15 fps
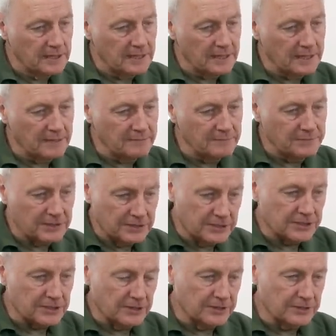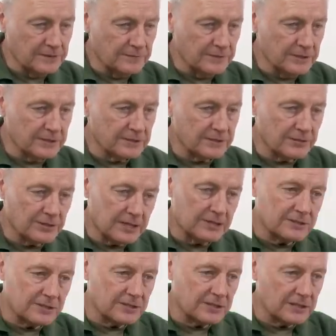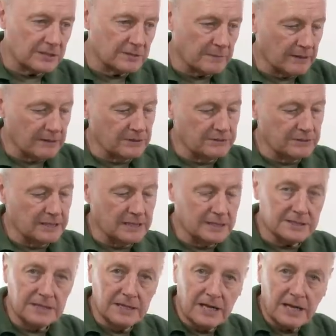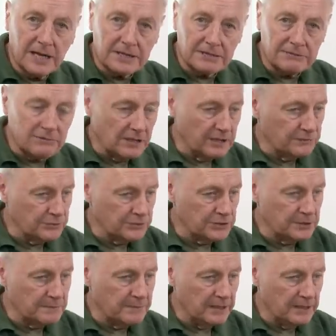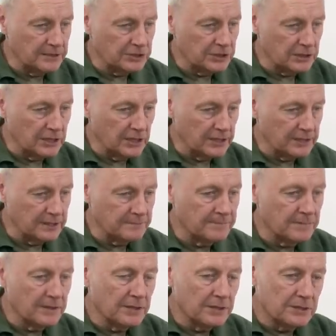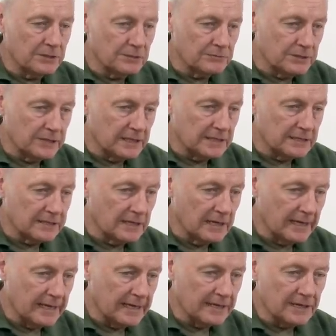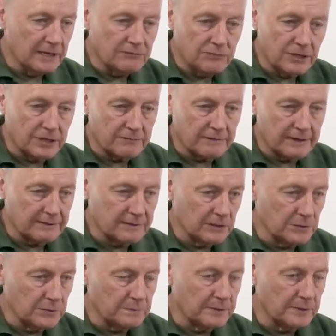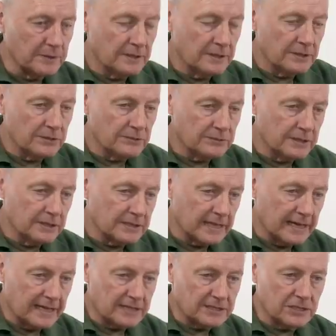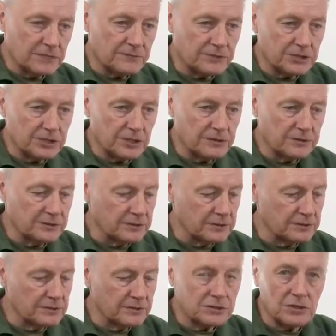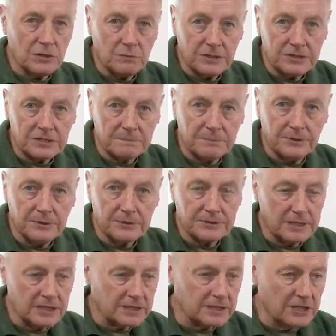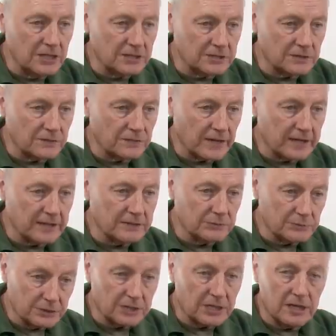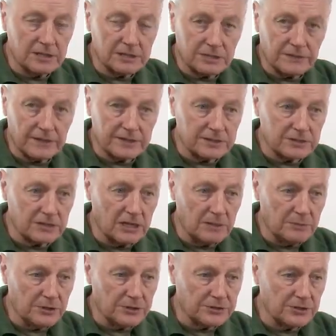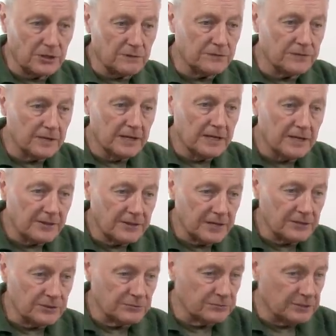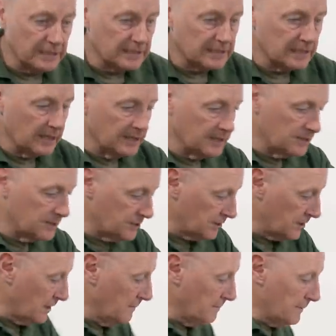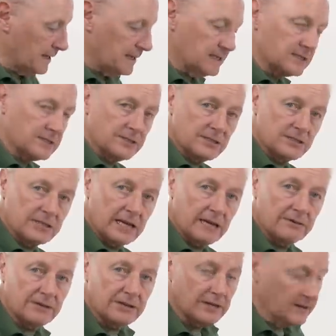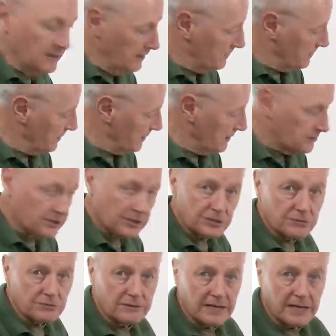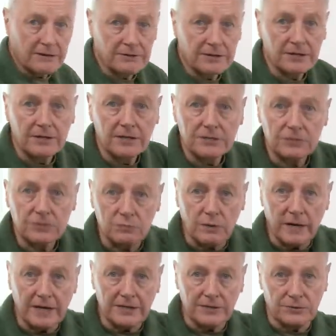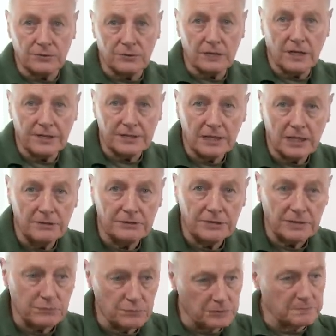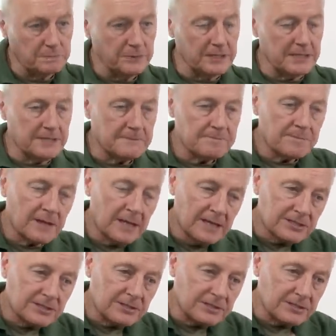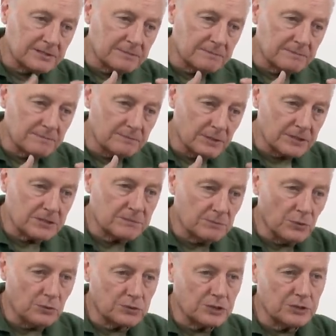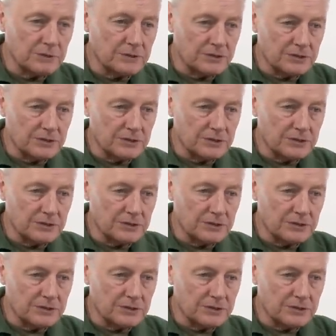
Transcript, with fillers: the design of this, the things to think about: you need an arrivals and departure line, you need a runaround loop, you need access for shunters, somewhere to put a guards van, with the guards vans that come on and off. Then you'll need lines to come back into this area, to the industrial area, to where your unloading would be. So there's much more to it